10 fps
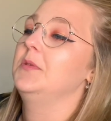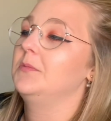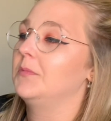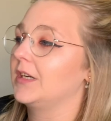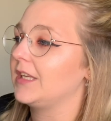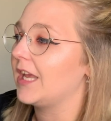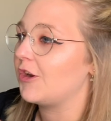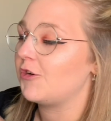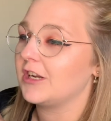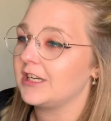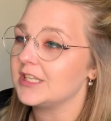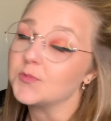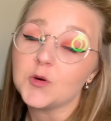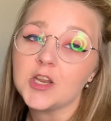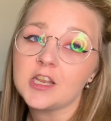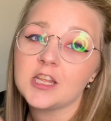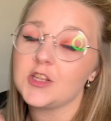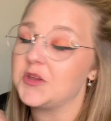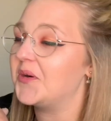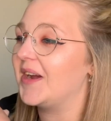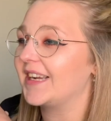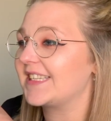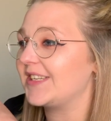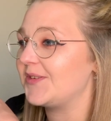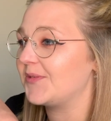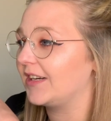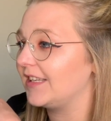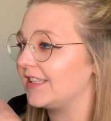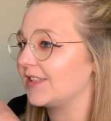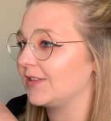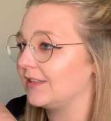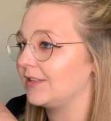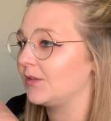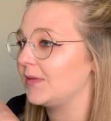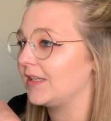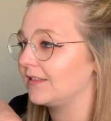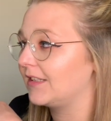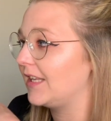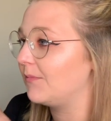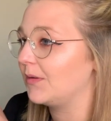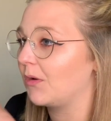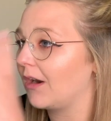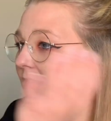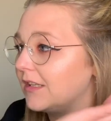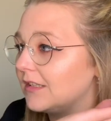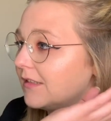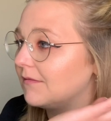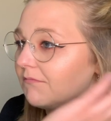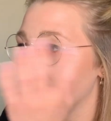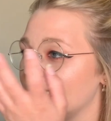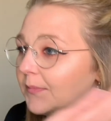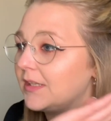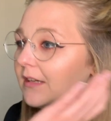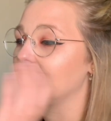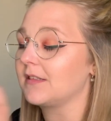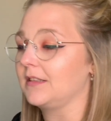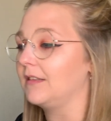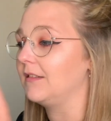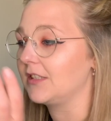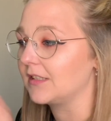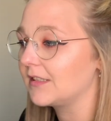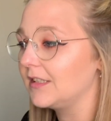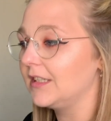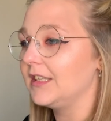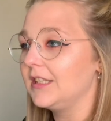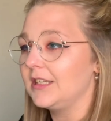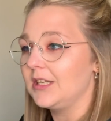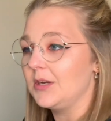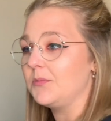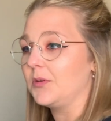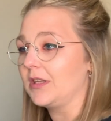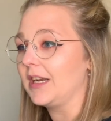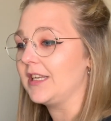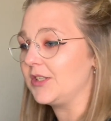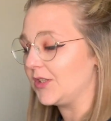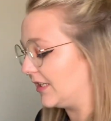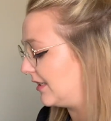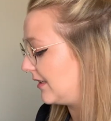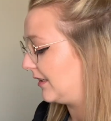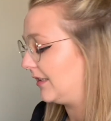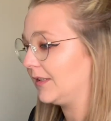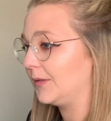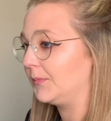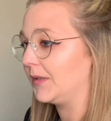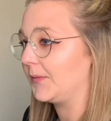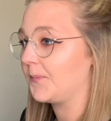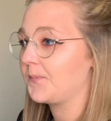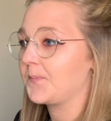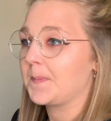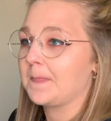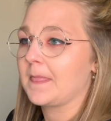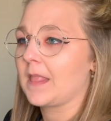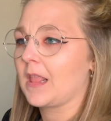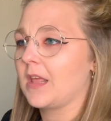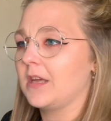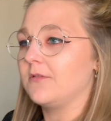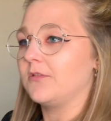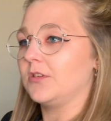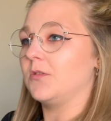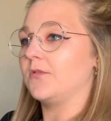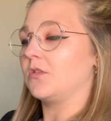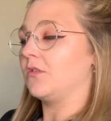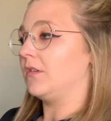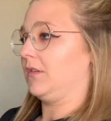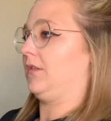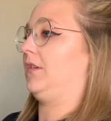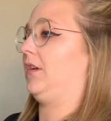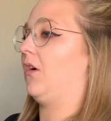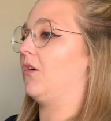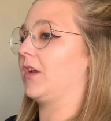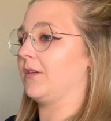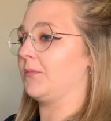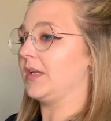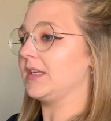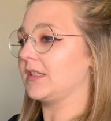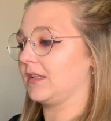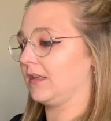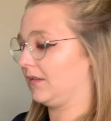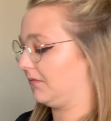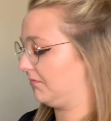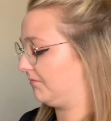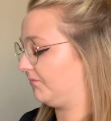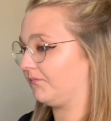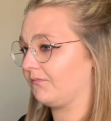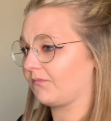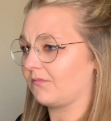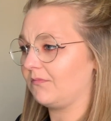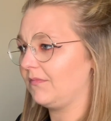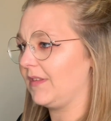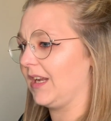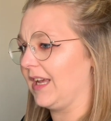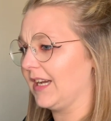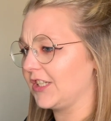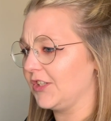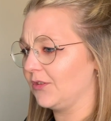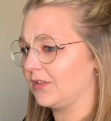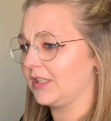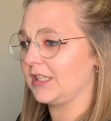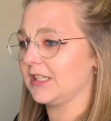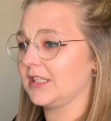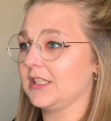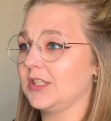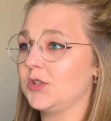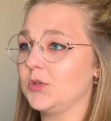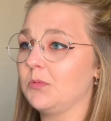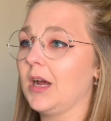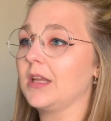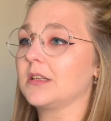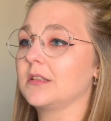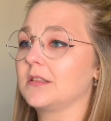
My area is more in UX and UI, so I normally keep the branding to somebody else and I'll just put that into the design. But for an overall login piece, then I actually don't think it's too bad.